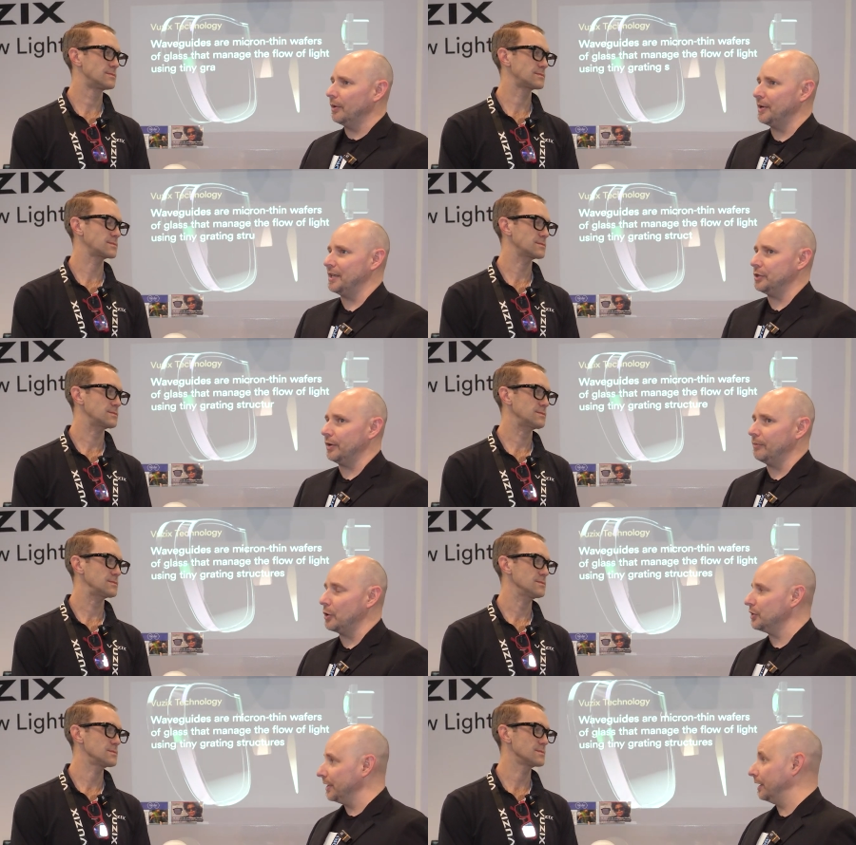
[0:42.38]
Speaker 1: from a history of
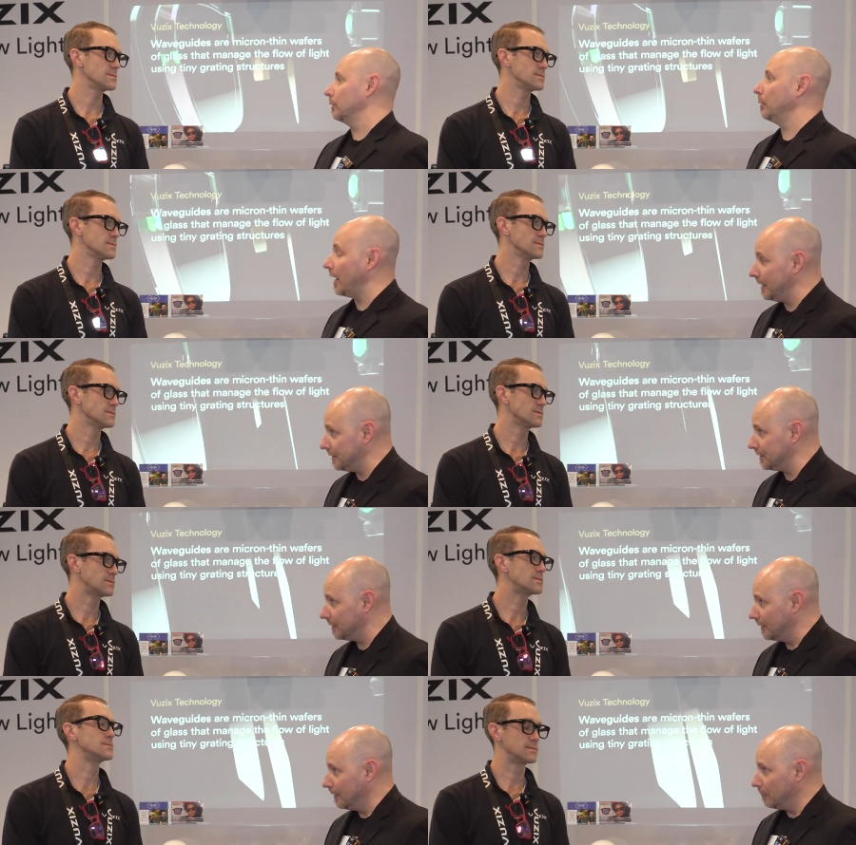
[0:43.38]
mostly
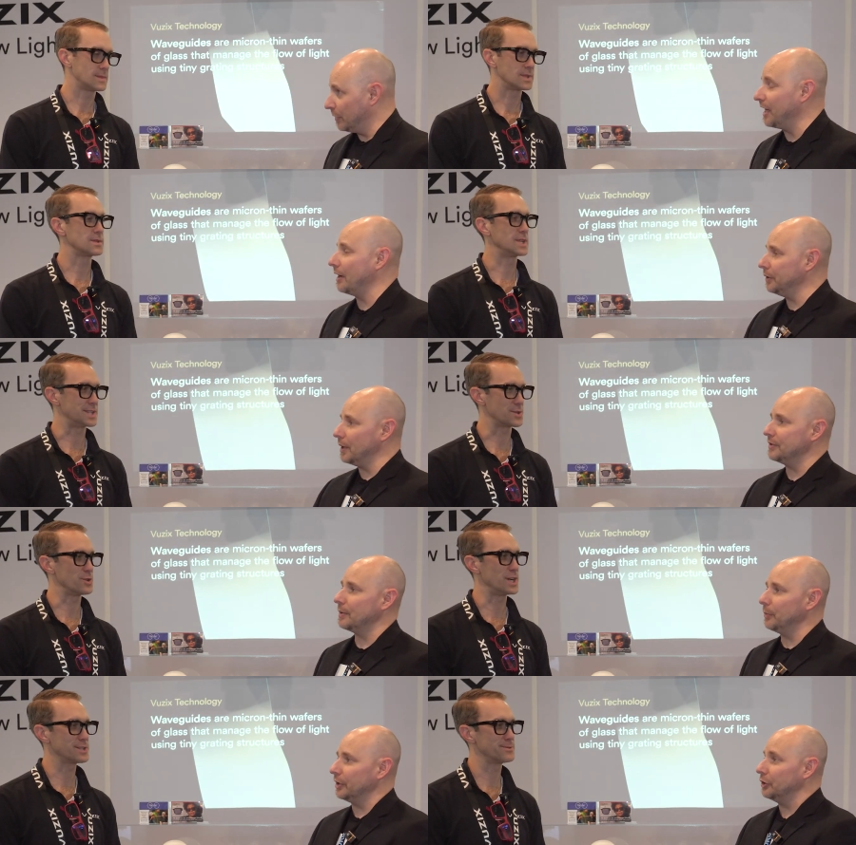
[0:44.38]
enterprise, but now you That's have
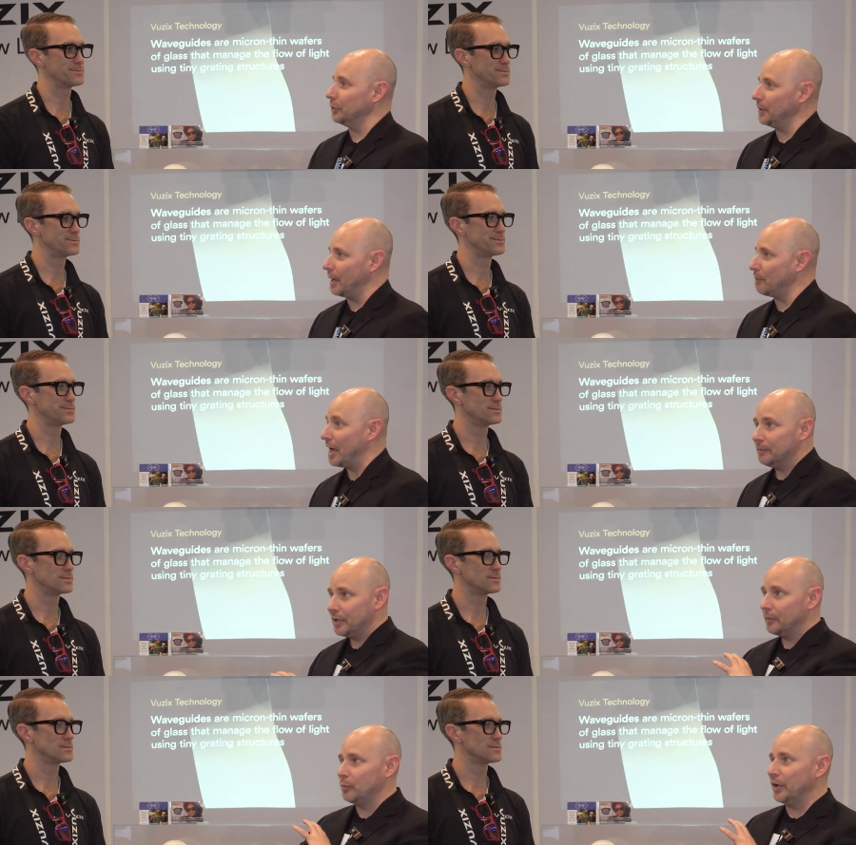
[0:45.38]
something correct. new that might
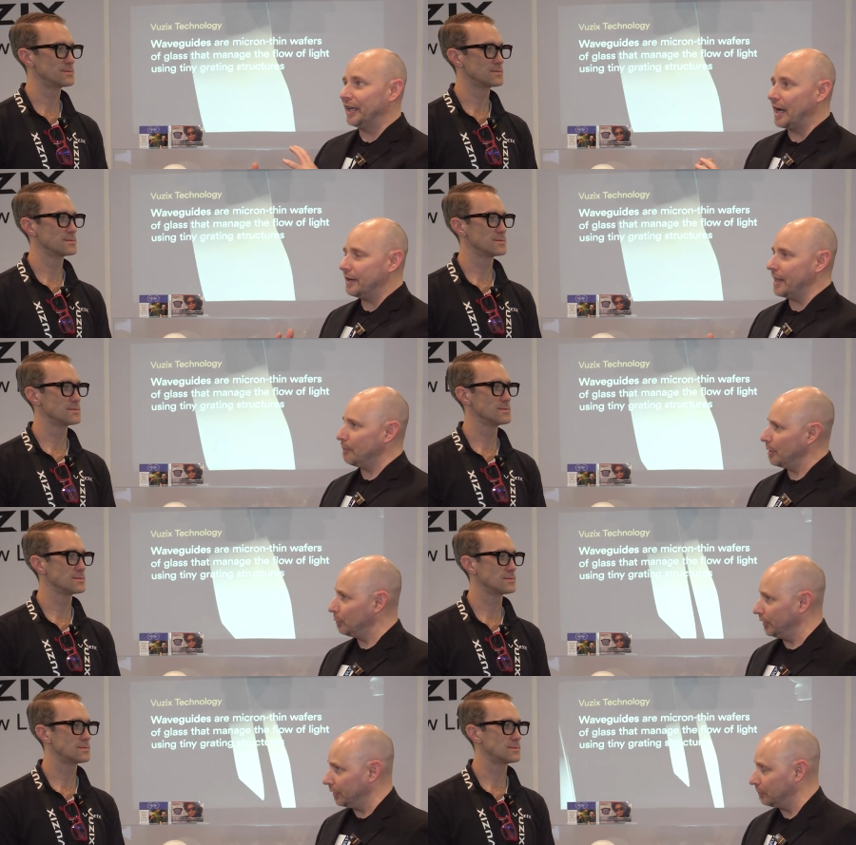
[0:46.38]
be able to break out of that
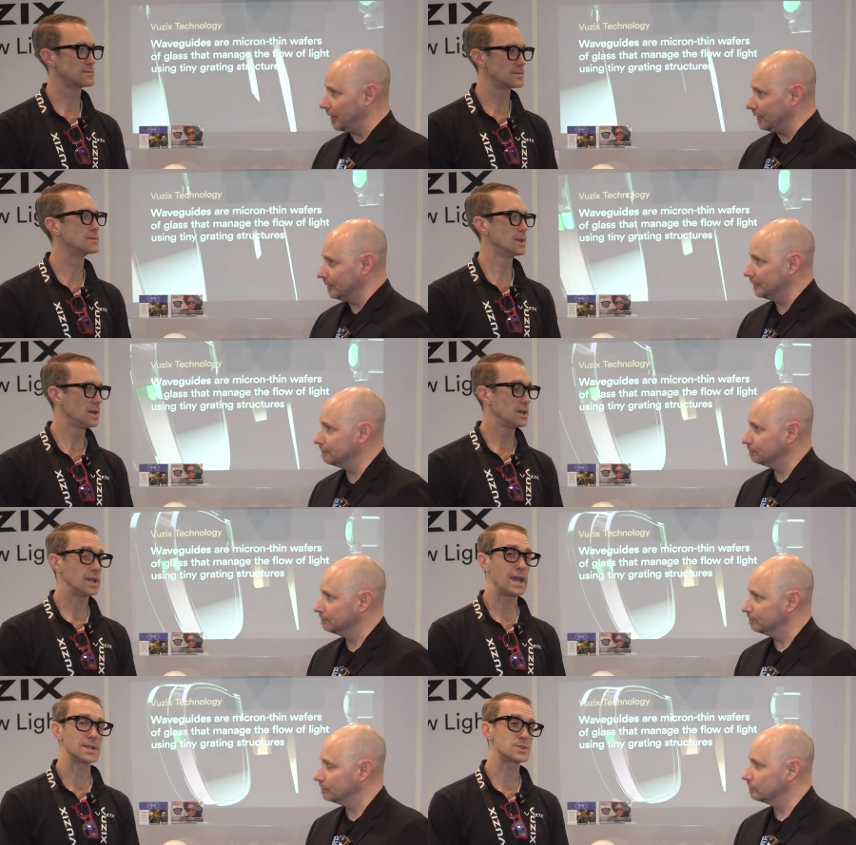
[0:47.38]
bubble a little bit.
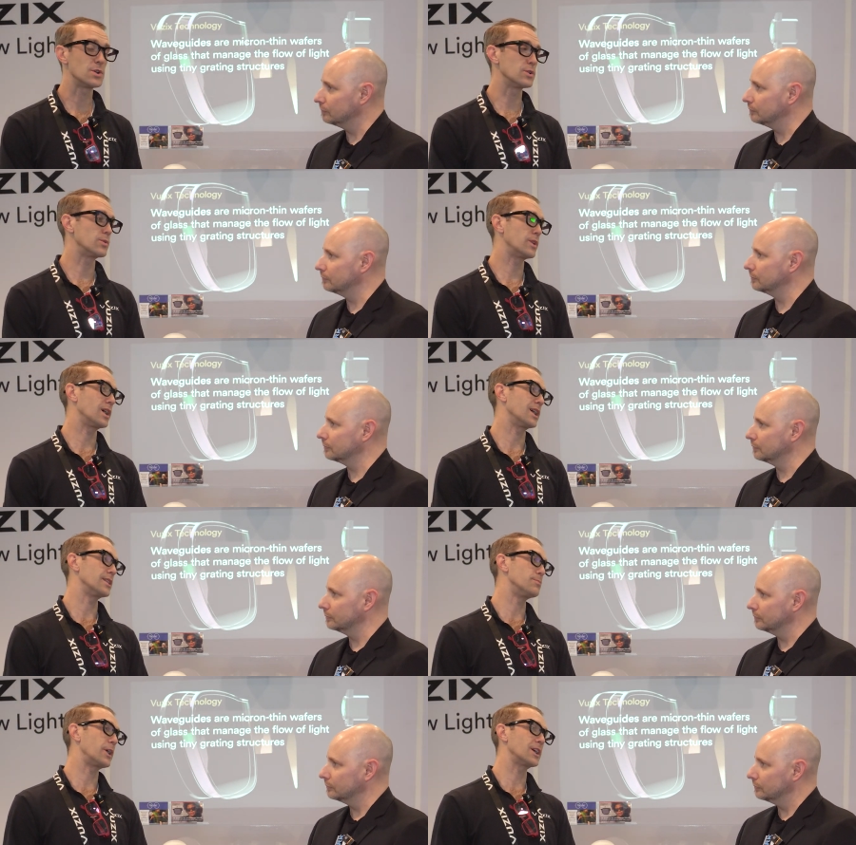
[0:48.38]
Speaker 2: Yeah, so
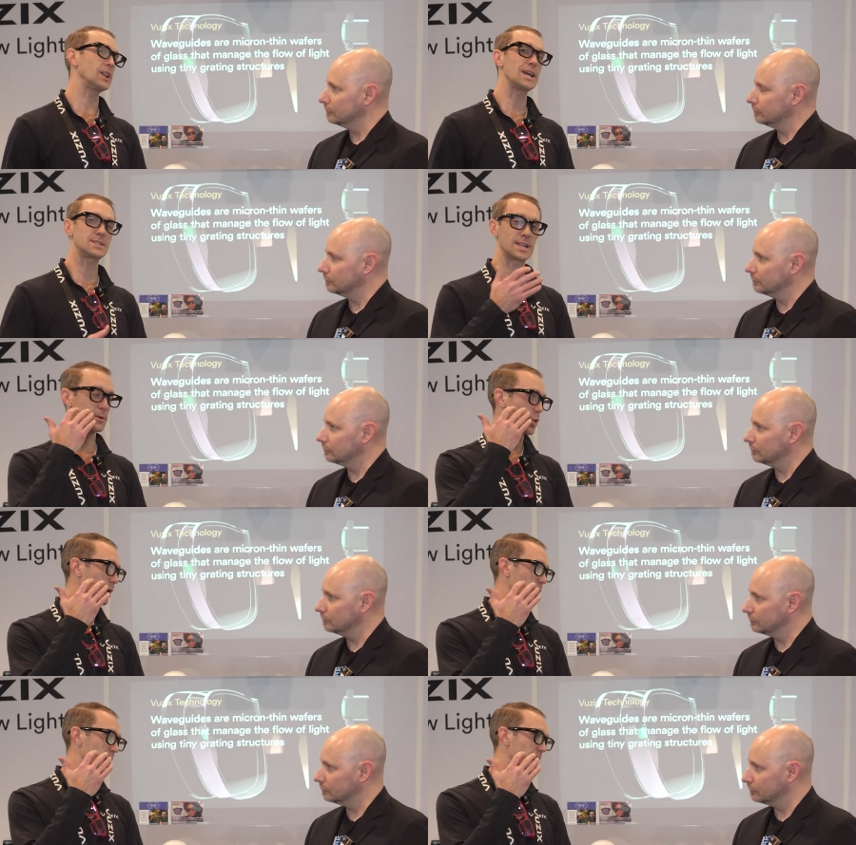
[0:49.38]
uh, the pair of glasses that I'm
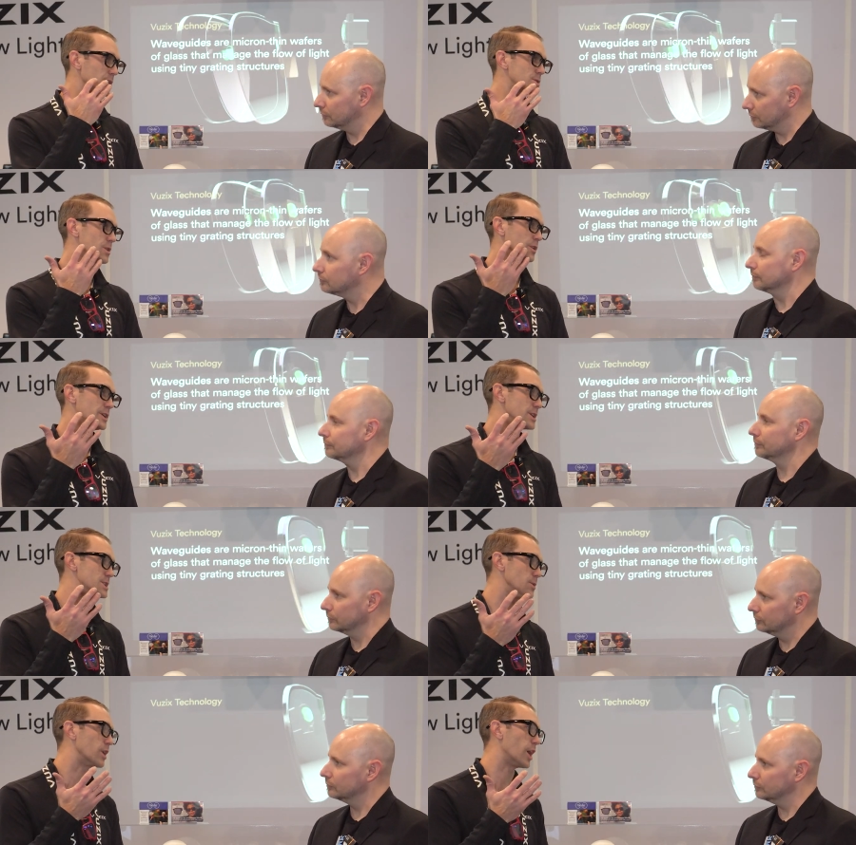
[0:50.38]
wearing right now, it's called the
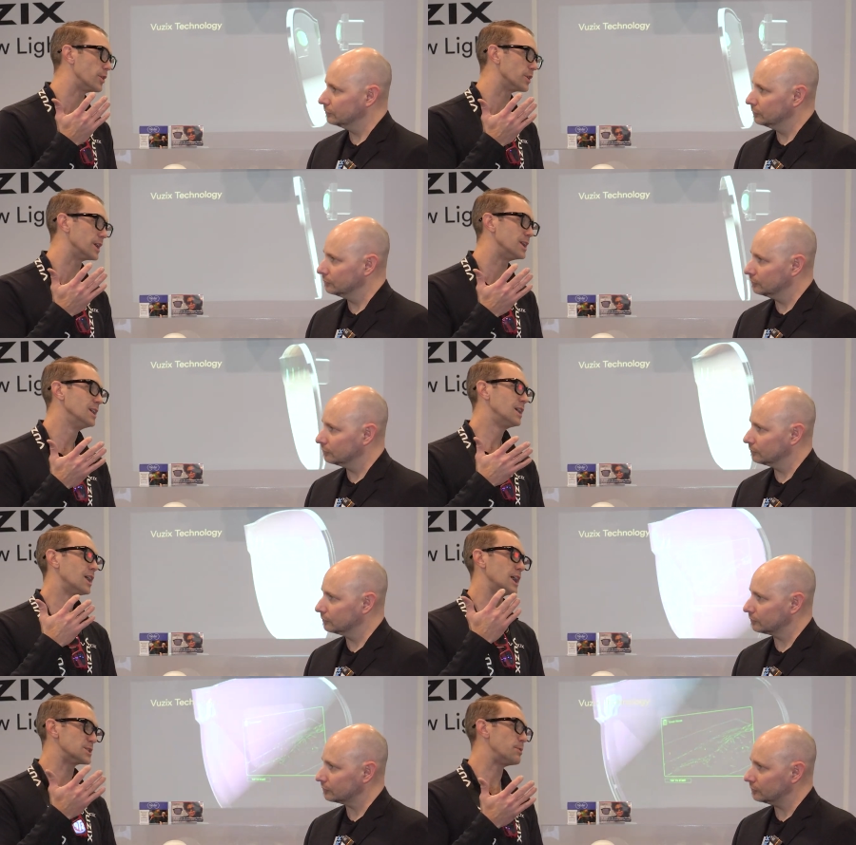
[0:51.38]

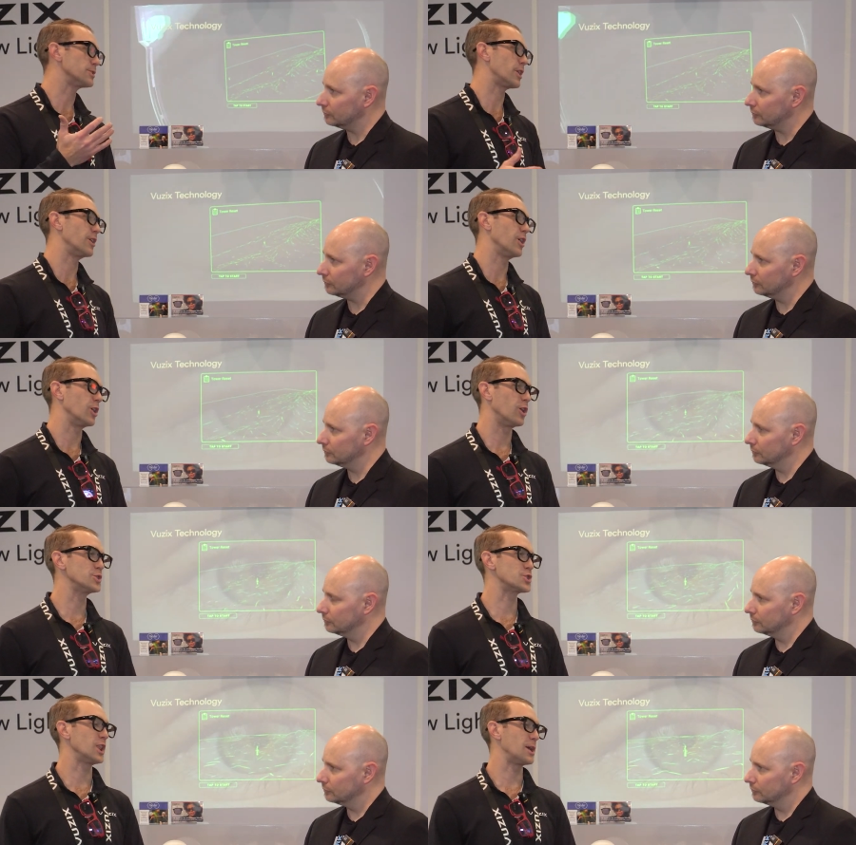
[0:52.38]
Z100. Uh, it's built on our
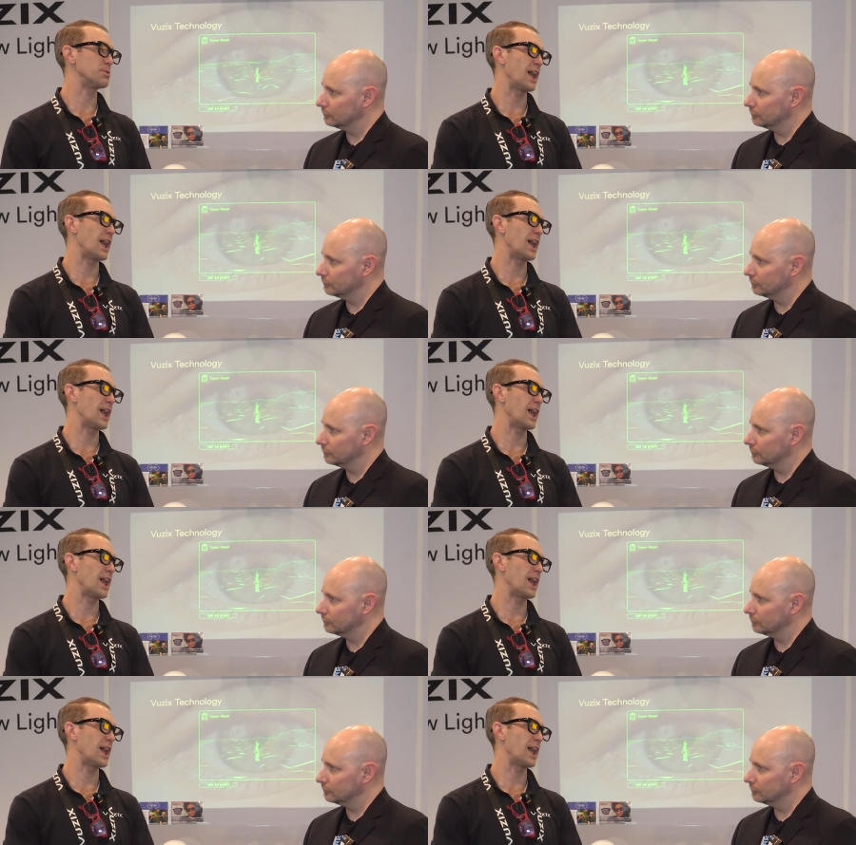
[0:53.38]
ultralight